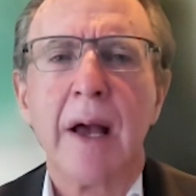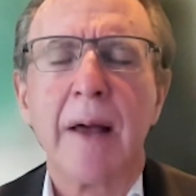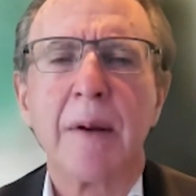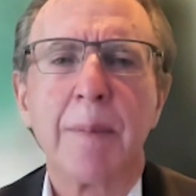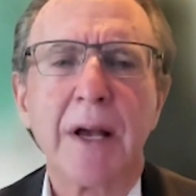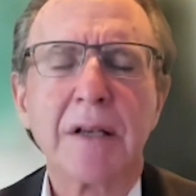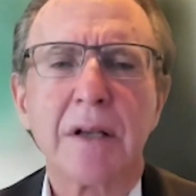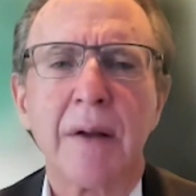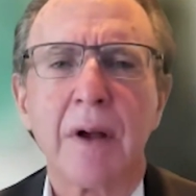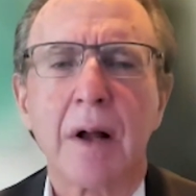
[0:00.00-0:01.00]
And they're based
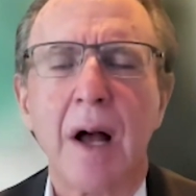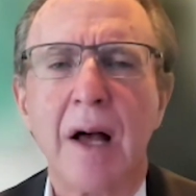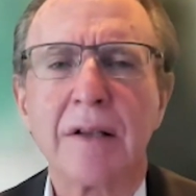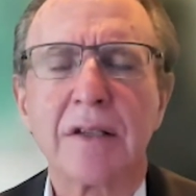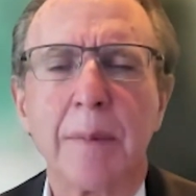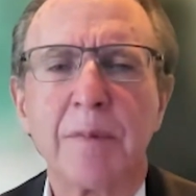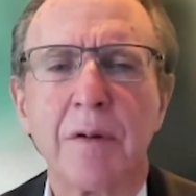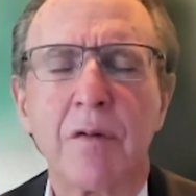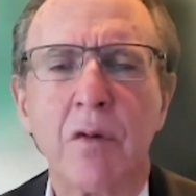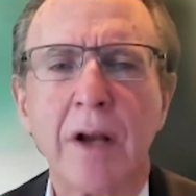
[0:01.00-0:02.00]
on the concept
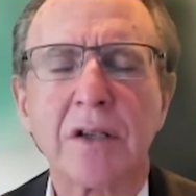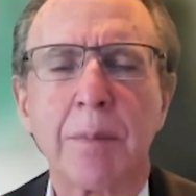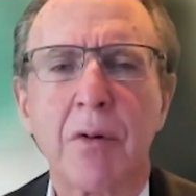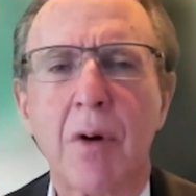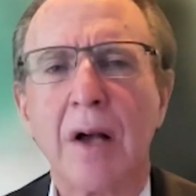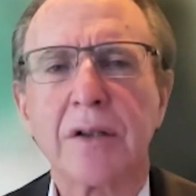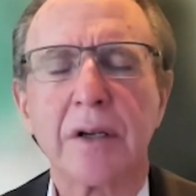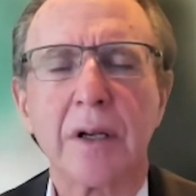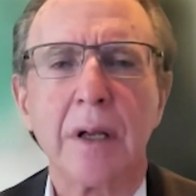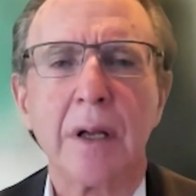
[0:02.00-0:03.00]
of
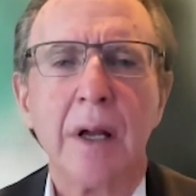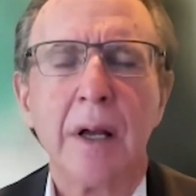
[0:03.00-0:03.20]
reciprocity.